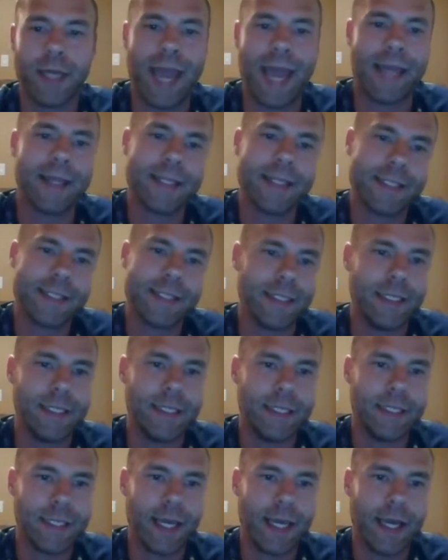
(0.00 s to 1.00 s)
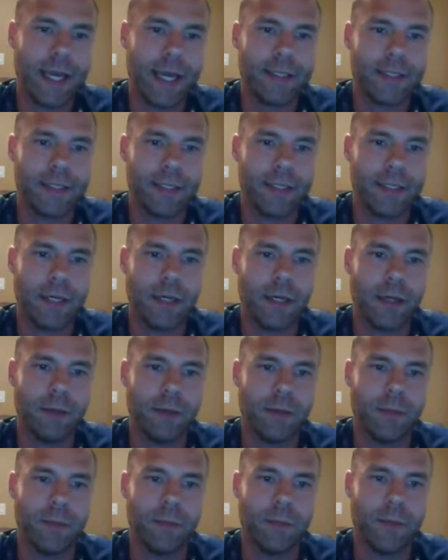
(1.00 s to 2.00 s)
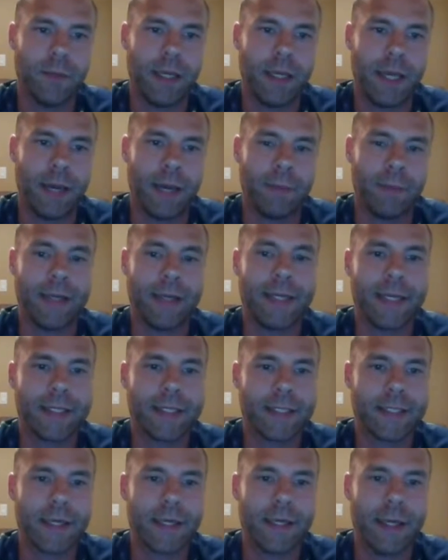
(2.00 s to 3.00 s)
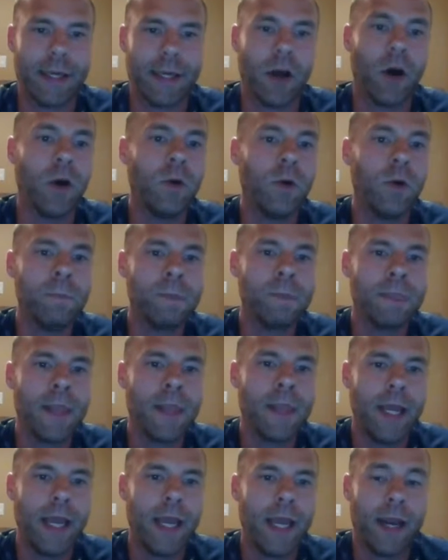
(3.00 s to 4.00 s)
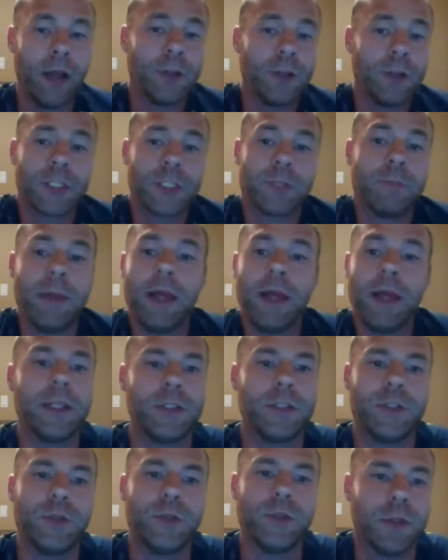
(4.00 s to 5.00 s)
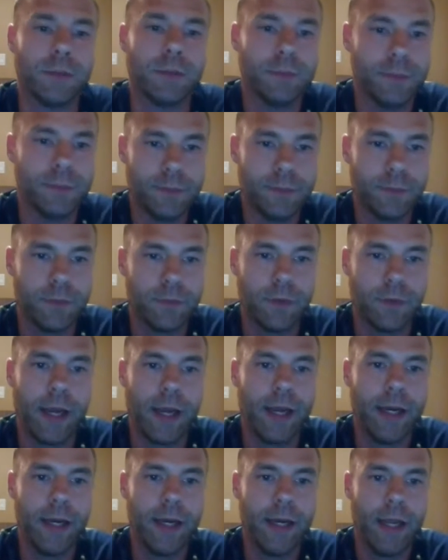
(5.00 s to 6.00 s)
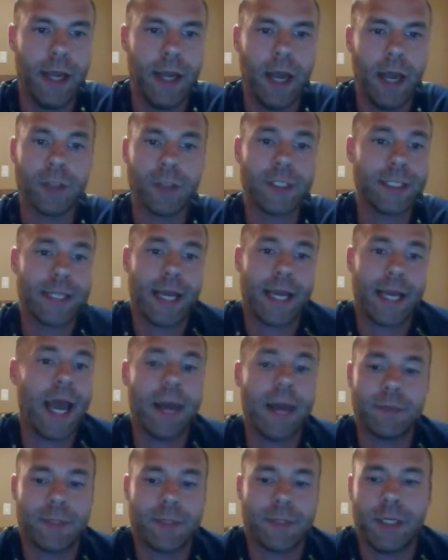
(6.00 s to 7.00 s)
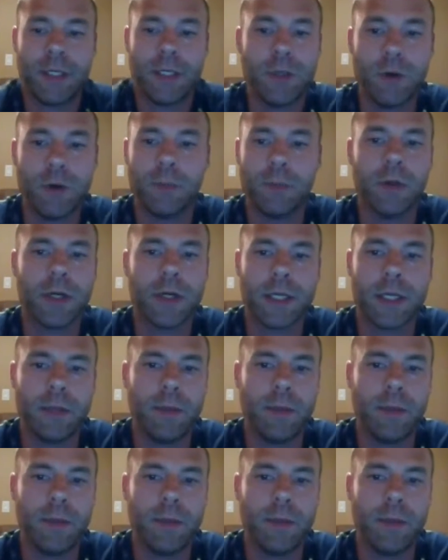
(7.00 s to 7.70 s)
and the CD set at my desk at home. And I'll just mail it to them, right? I'll just say, hey, I'm sending you a book in the